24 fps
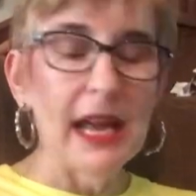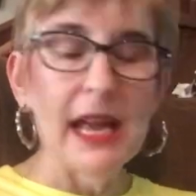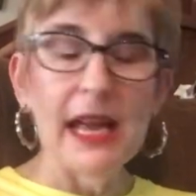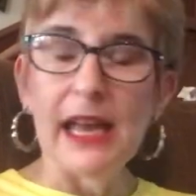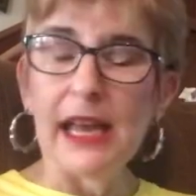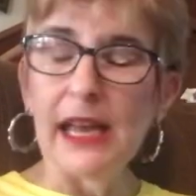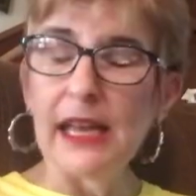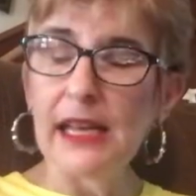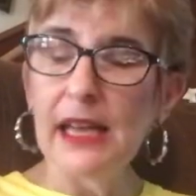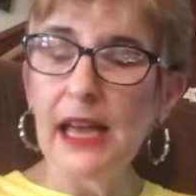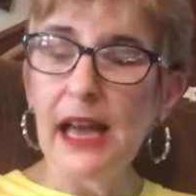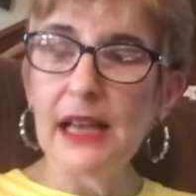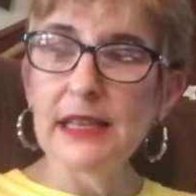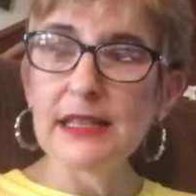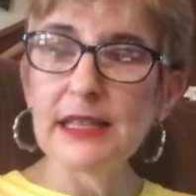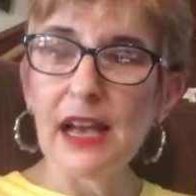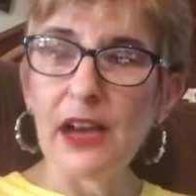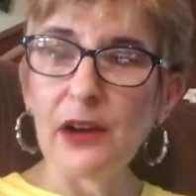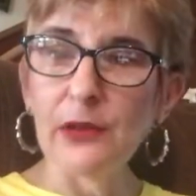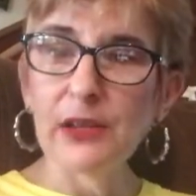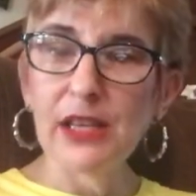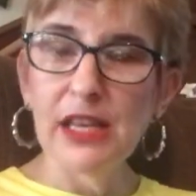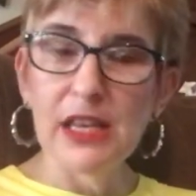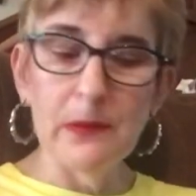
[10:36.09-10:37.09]
And guys,
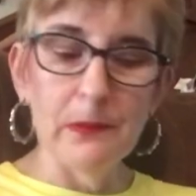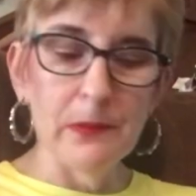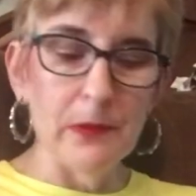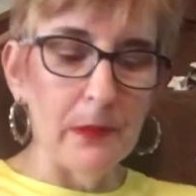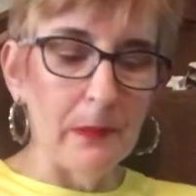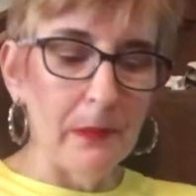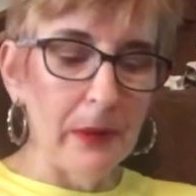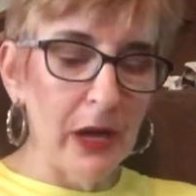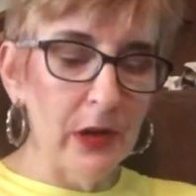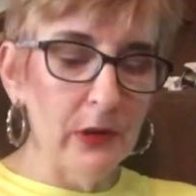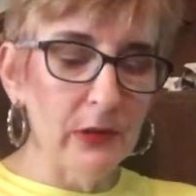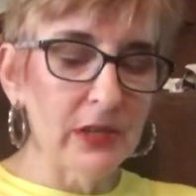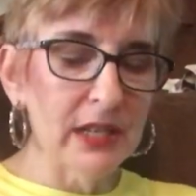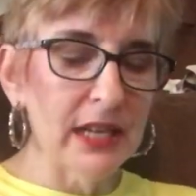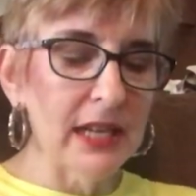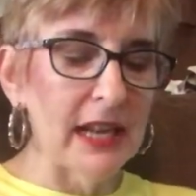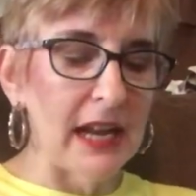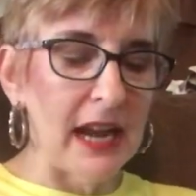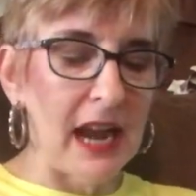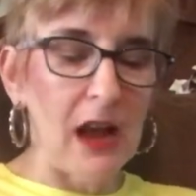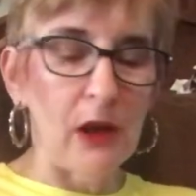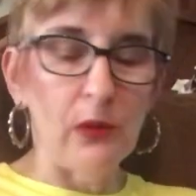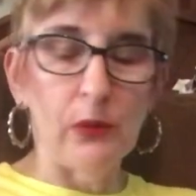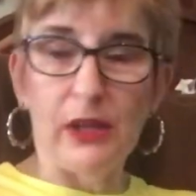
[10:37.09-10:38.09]
I'll keep you posted
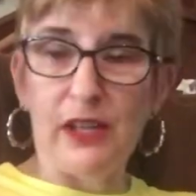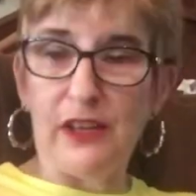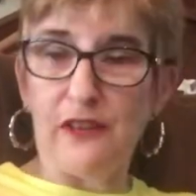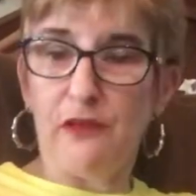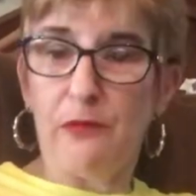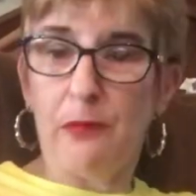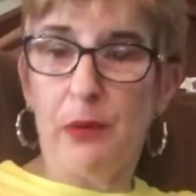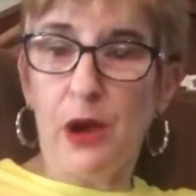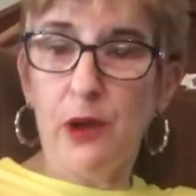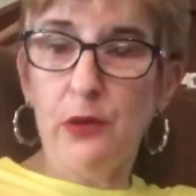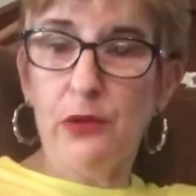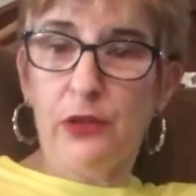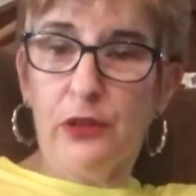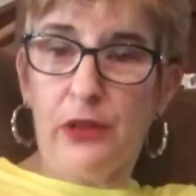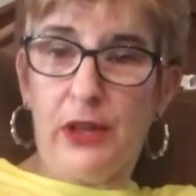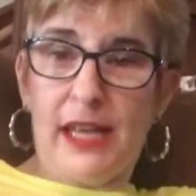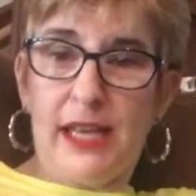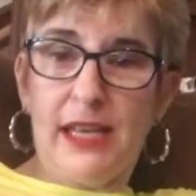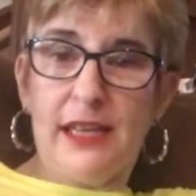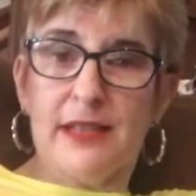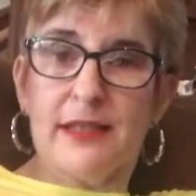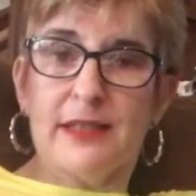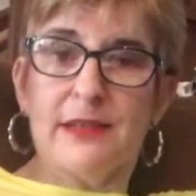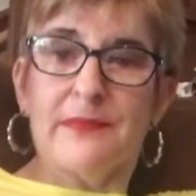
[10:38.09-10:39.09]
and I'll leave both
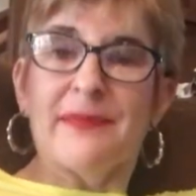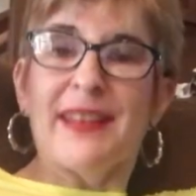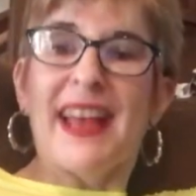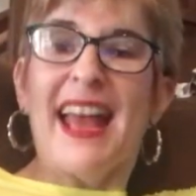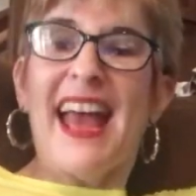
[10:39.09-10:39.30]
links.